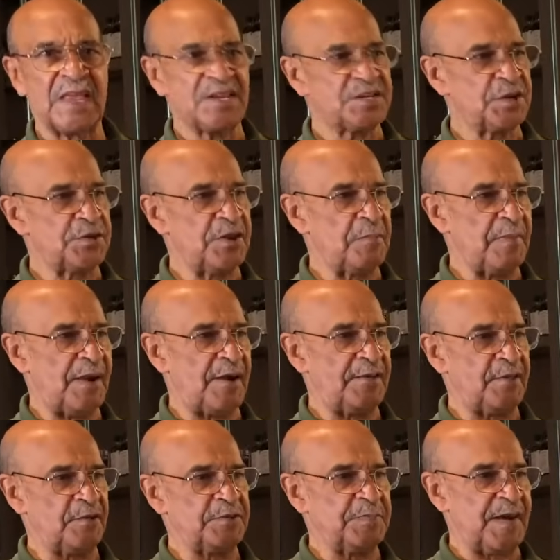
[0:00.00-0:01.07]
So you marry
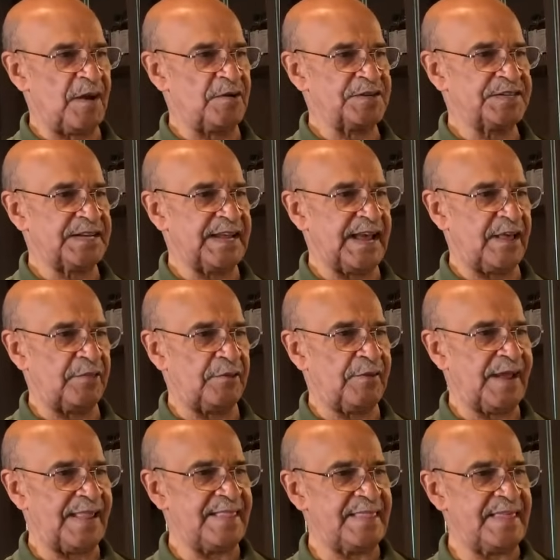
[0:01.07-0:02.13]
those barrels together, and